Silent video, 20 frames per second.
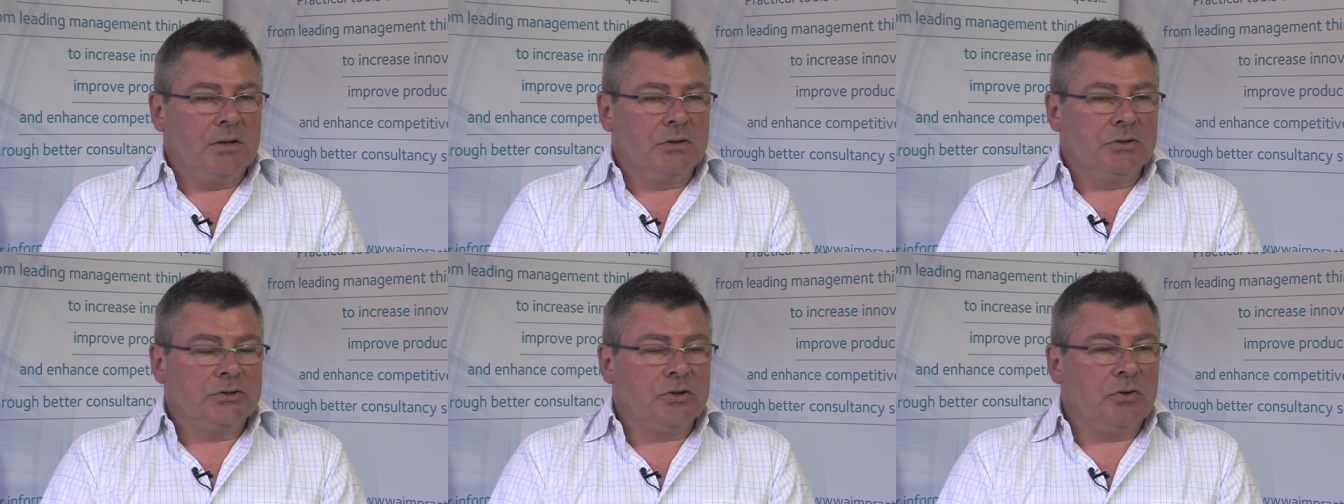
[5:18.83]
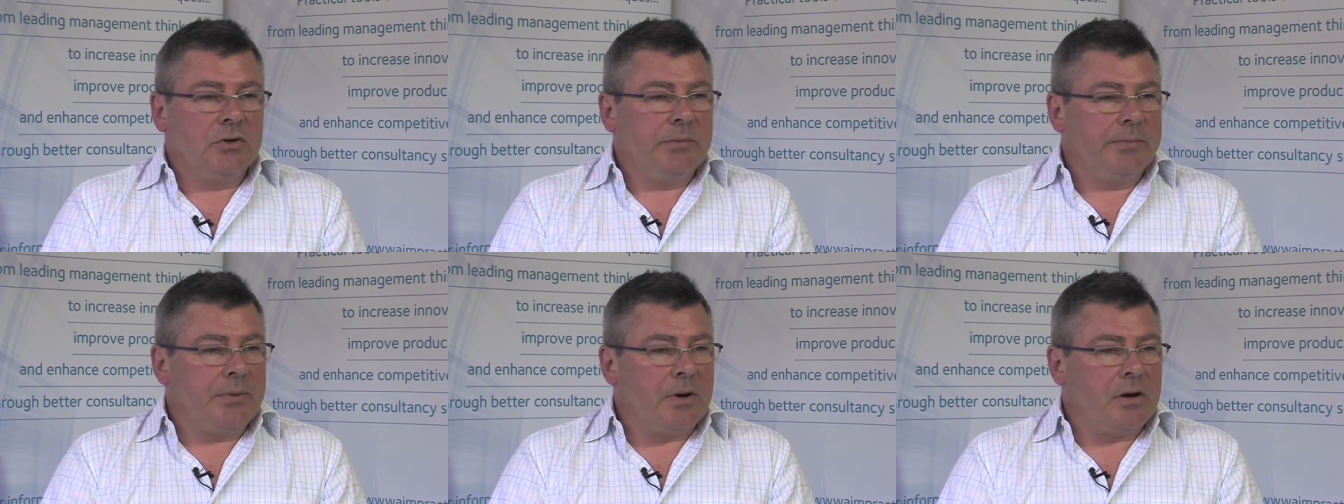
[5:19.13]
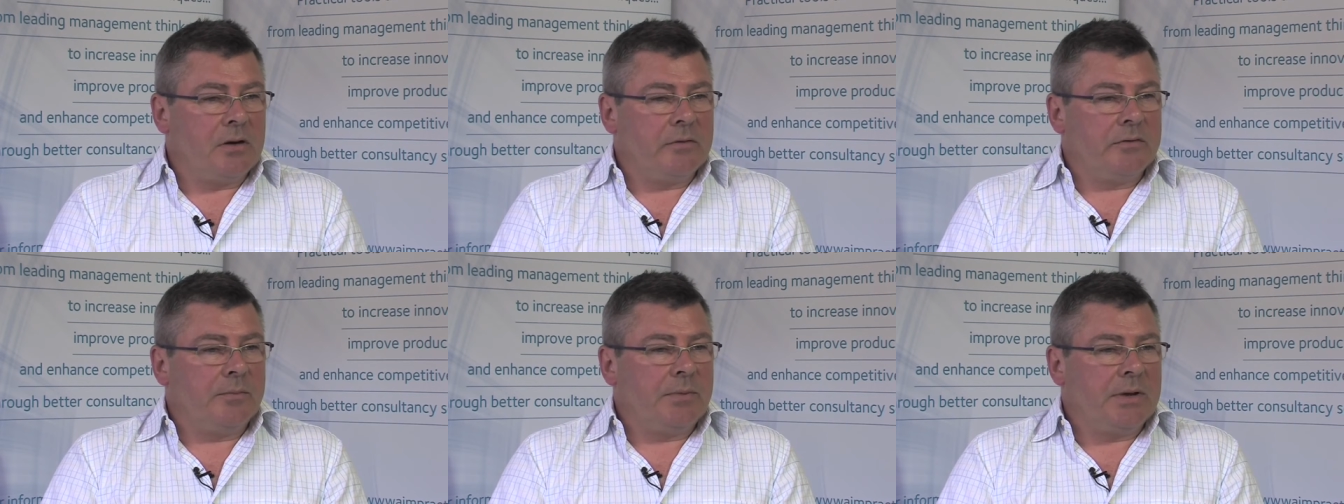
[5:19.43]
solid
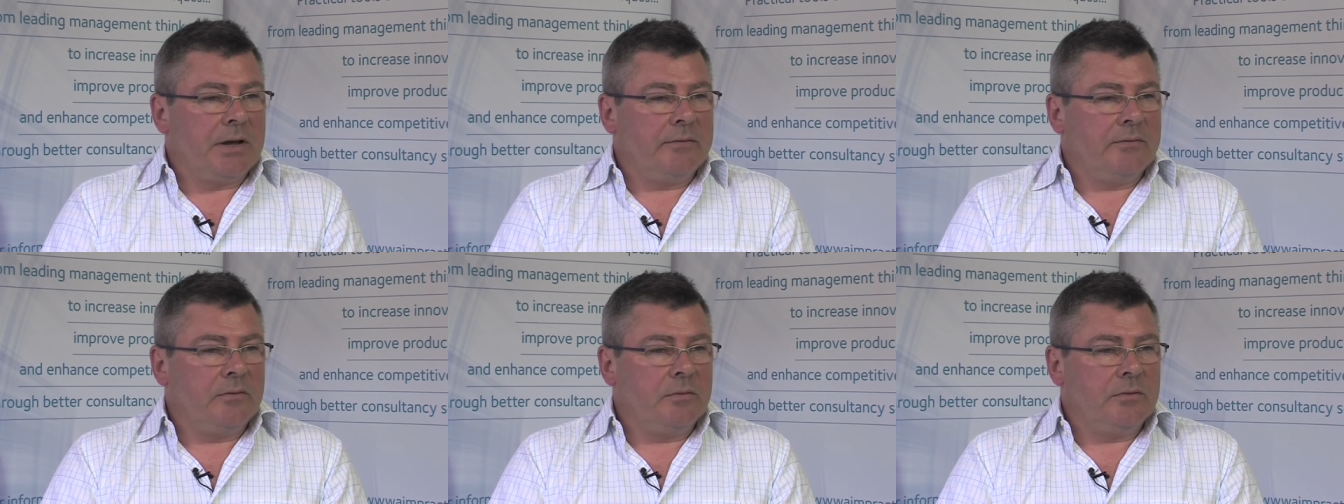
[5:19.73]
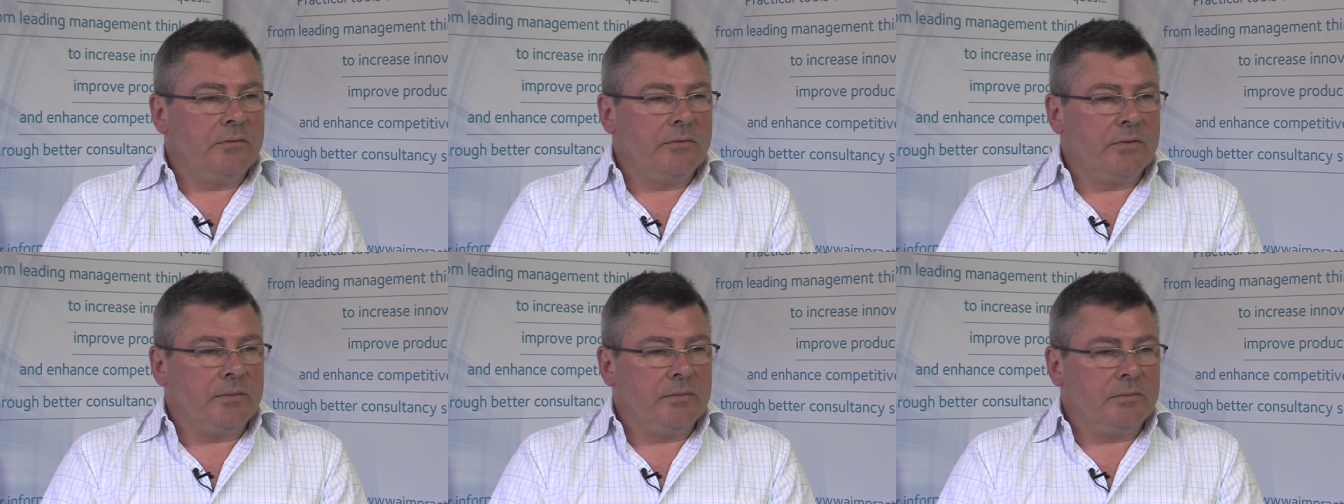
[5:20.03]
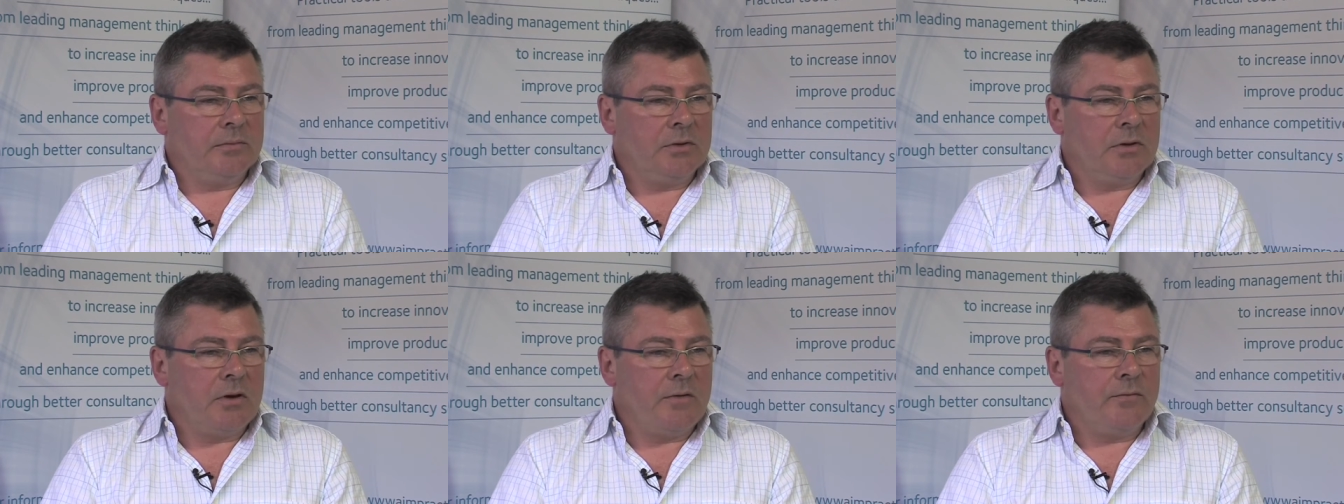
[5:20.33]
part of the platform of the
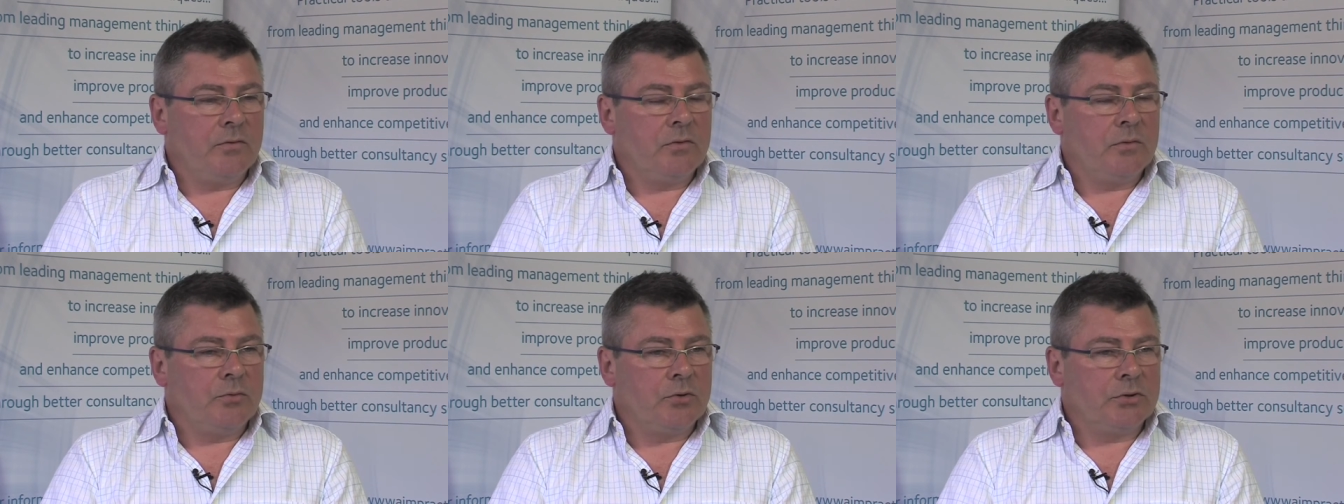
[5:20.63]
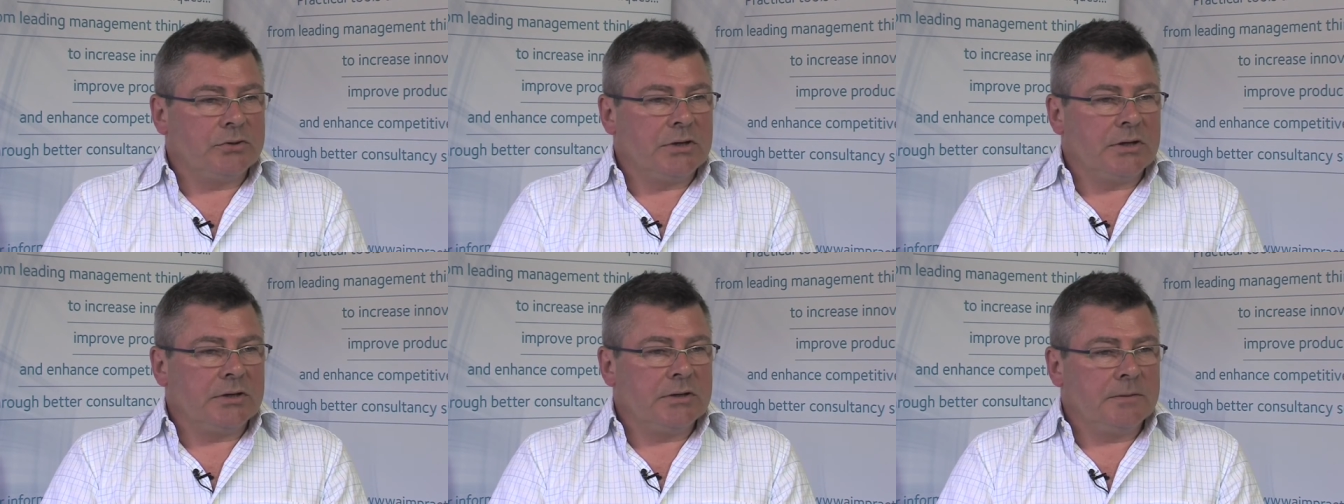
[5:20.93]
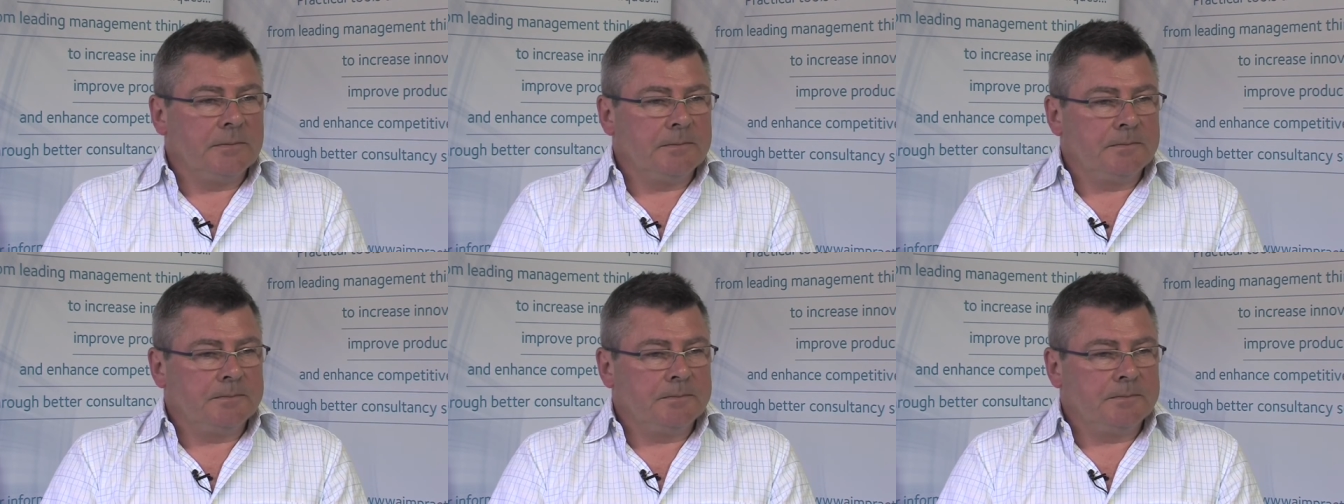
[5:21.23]
overall project.